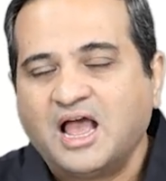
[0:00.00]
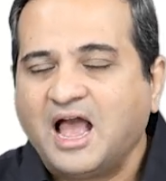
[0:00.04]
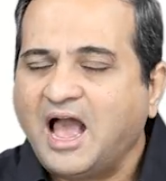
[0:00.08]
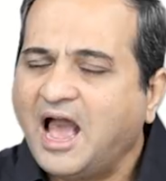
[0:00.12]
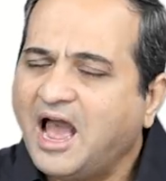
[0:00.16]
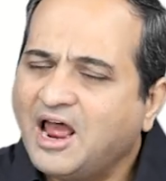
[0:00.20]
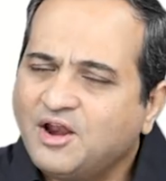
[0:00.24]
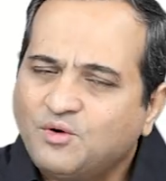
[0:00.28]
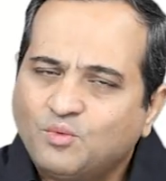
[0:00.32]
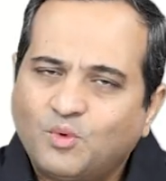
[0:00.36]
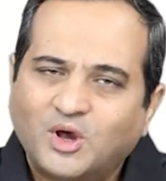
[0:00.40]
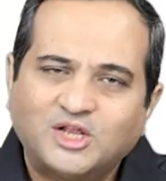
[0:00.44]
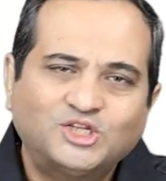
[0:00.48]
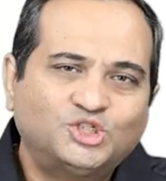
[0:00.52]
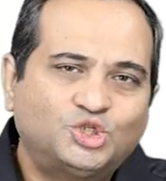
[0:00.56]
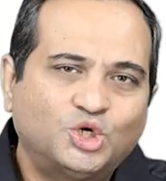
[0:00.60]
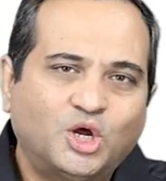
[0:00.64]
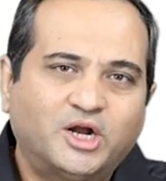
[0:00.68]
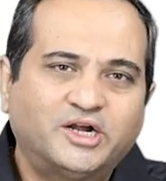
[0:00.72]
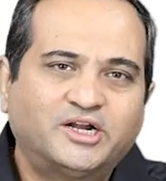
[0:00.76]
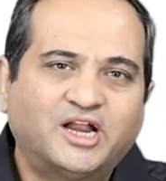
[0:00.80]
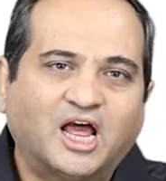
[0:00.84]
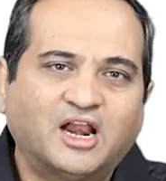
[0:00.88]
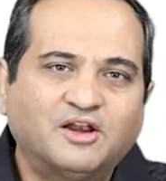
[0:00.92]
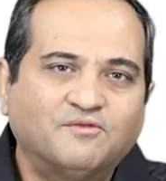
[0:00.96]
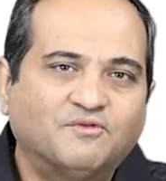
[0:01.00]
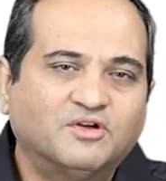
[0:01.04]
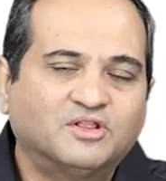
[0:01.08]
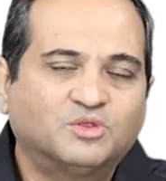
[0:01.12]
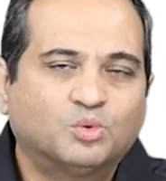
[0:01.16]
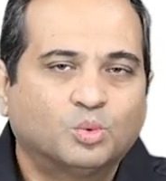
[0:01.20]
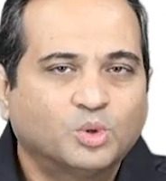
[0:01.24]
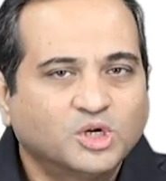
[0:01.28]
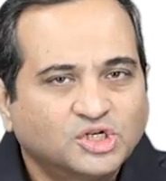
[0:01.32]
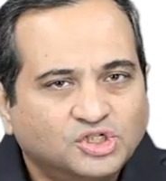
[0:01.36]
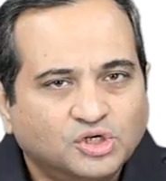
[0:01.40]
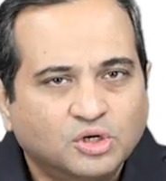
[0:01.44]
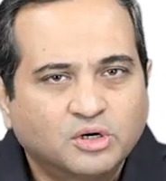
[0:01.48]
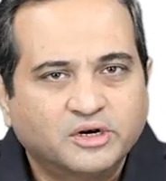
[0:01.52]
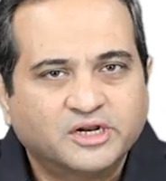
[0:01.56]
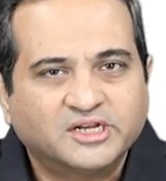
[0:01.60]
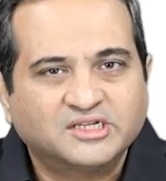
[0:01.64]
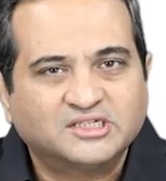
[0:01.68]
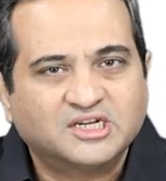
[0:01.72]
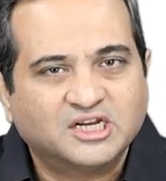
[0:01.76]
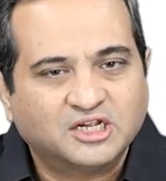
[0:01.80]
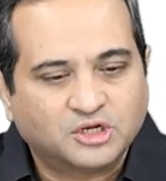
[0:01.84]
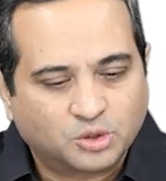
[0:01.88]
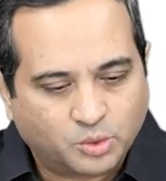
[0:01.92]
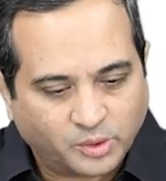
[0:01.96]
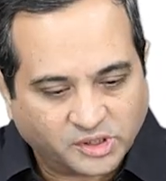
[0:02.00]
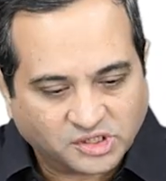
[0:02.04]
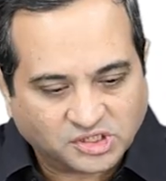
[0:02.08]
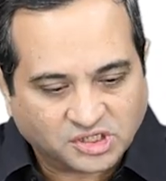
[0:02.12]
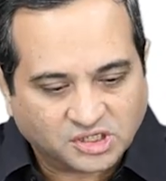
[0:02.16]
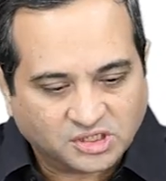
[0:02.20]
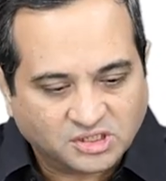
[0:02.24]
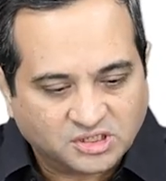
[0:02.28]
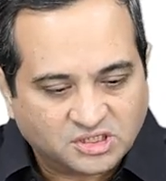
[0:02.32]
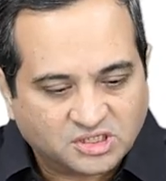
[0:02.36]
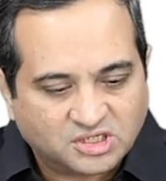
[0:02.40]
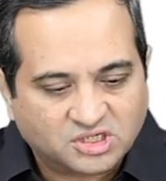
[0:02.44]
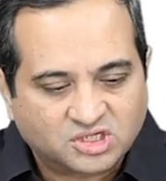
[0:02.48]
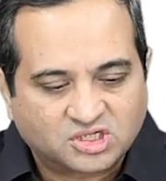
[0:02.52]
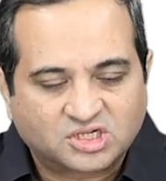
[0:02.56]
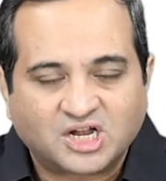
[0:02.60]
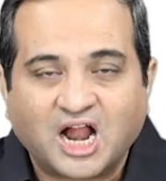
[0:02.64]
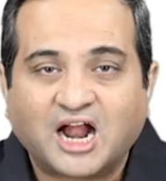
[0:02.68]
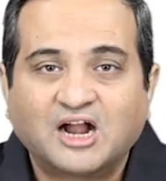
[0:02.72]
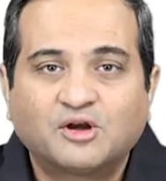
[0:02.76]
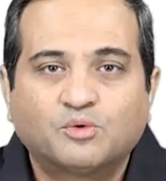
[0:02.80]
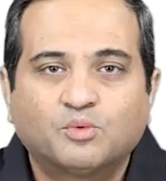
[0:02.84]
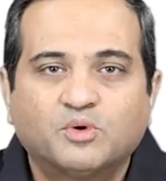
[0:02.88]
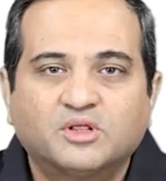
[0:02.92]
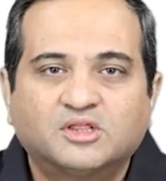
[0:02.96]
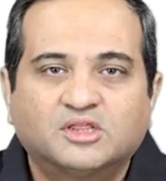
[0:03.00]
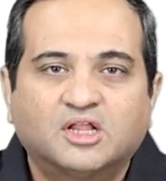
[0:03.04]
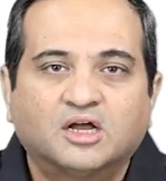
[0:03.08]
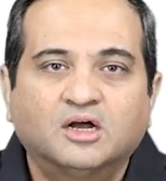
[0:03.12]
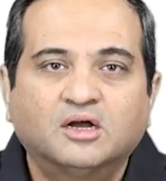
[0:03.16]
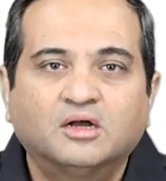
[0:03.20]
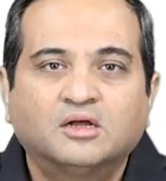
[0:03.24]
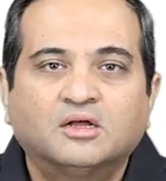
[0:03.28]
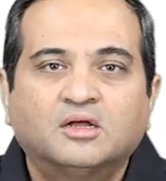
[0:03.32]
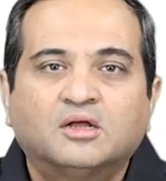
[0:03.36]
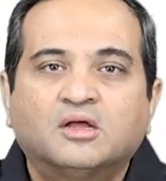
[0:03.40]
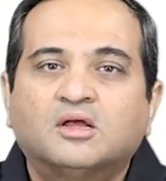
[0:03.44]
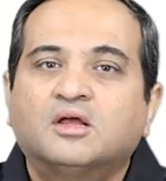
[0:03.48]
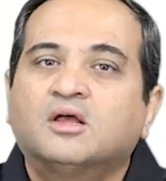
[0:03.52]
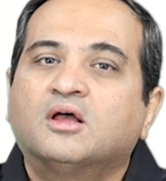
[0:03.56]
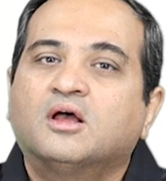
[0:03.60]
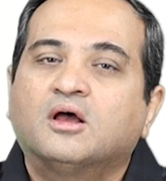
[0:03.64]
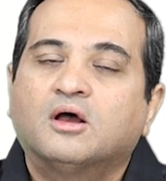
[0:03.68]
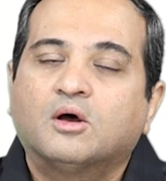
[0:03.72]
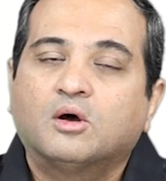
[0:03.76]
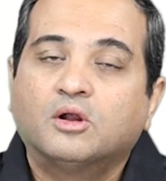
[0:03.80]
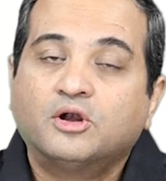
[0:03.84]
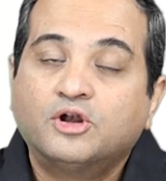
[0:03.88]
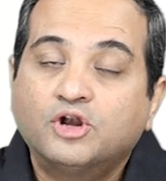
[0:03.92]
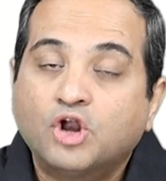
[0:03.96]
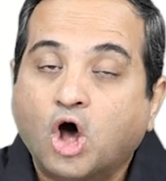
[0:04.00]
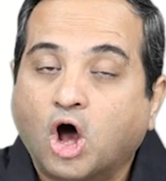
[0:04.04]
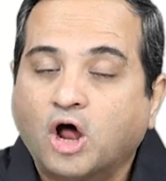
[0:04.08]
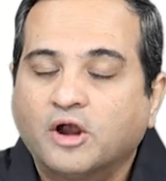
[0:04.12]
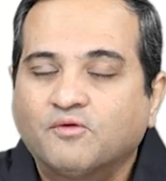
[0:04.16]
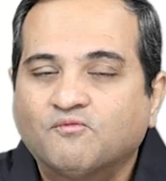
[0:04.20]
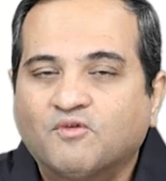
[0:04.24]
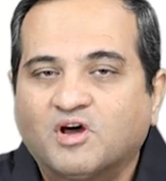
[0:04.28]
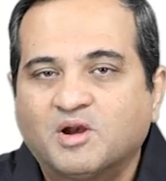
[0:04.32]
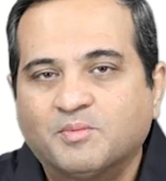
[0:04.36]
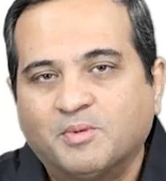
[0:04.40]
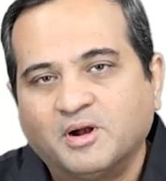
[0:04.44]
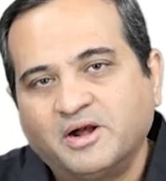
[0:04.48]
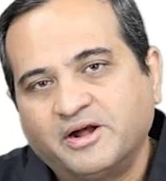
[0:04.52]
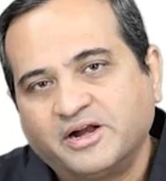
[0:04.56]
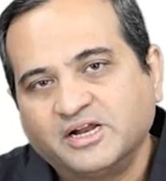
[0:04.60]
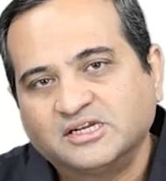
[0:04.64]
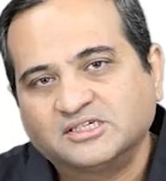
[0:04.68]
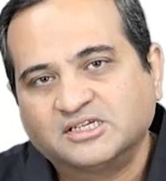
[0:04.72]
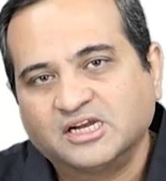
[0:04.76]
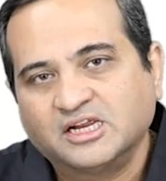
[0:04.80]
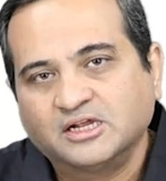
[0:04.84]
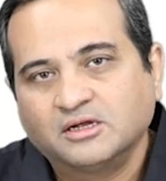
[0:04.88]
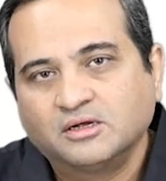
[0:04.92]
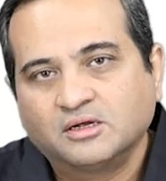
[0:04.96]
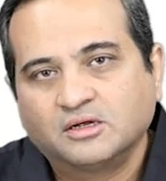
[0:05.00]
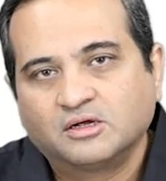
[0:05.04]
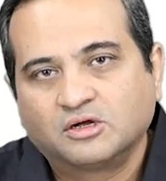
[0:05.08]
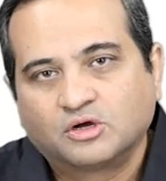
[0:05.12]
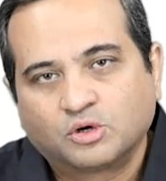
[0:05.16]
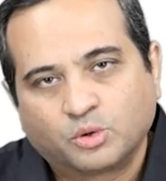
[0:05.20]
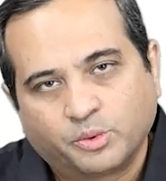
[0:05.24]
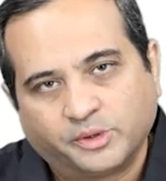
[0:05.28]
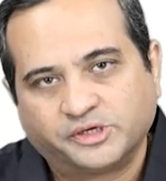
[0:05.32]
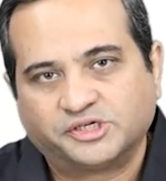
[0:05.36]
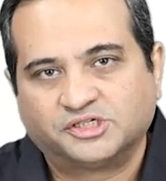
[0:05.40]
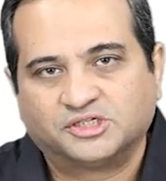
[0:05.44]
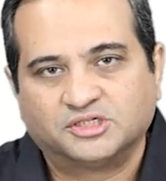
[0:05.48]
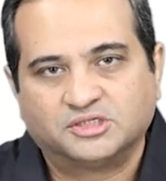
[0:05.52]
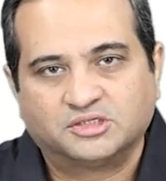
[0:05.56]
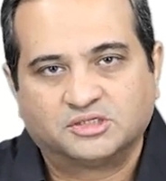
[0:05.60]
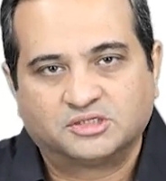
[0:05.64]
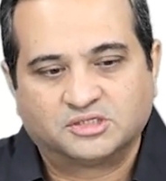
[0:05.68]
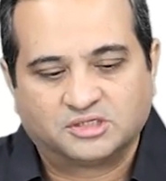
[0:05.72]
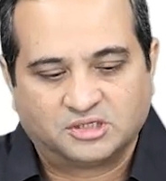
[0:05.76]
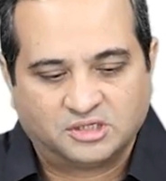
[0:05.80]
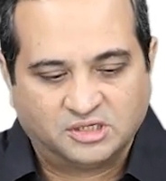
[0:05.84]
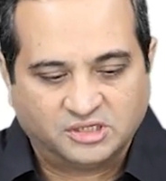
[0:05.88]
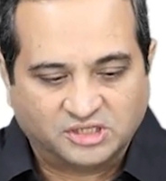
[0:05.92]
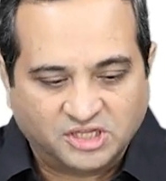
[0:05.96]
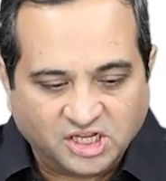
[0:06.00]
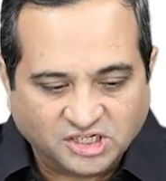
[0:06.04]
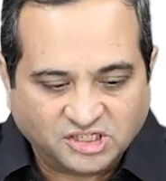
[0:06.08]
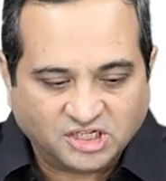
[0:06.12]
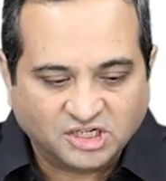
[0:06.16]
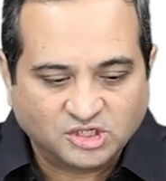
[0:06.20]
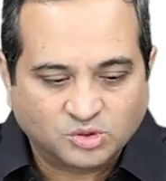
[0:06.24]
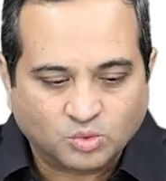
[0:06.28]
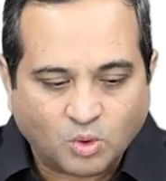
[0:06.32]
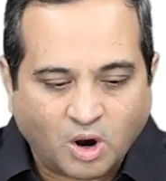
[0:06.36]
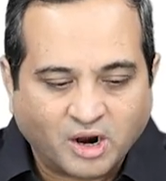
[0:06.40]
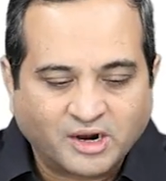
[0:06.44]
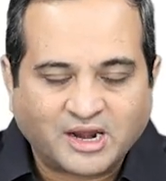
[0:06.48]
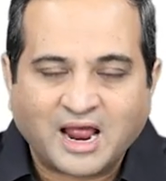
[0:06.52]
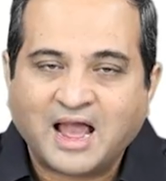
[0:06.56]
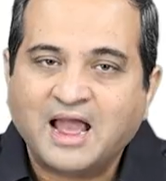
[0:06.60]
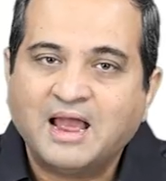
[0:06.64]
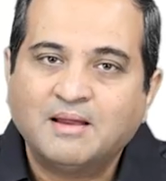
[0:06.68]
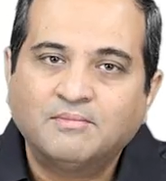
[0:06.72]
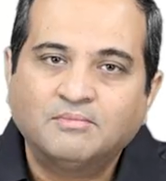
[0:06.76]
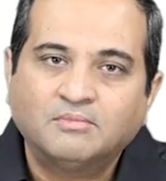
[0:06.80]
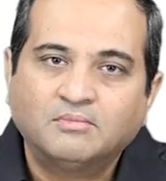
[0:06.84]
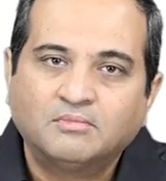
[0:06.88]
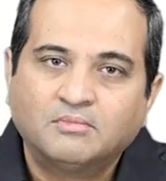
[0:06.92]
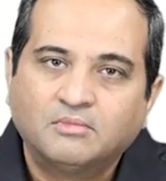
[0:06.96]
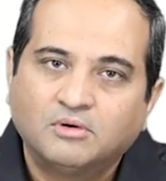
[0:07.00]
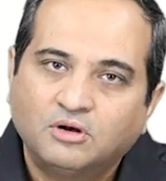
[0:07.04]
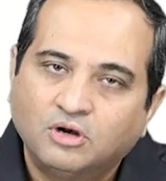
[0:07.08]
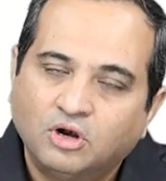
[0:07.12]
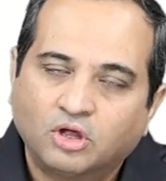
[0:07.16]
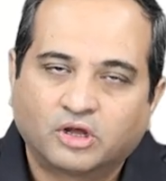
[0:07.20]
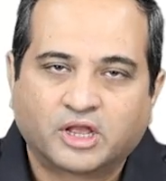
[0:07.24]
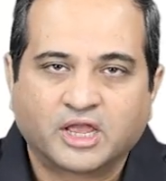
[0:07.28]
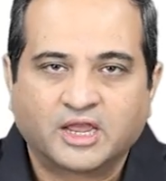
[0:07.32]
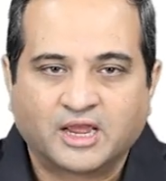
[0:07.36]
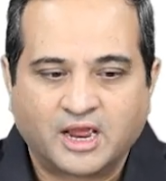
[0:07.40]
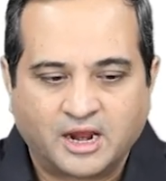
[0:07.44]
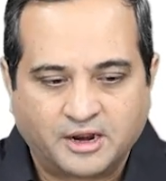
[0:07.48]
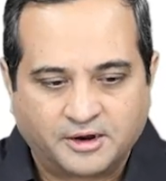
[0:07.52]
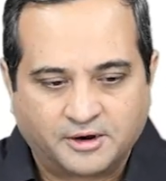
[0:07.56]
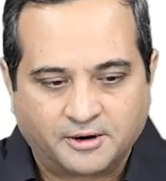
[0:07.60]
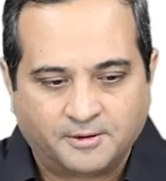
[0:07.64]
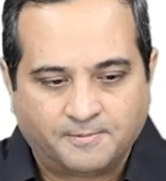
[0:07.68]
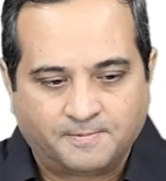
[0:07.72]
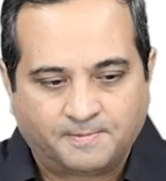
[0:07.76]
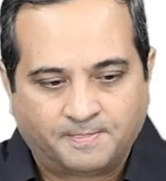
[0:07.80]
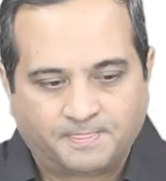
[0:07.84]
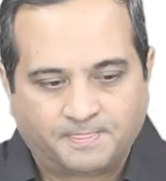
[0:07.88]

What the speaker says: And once you are done with visual reasoning questions, start with the non-verbal reasoning questions. This is what I am looking at.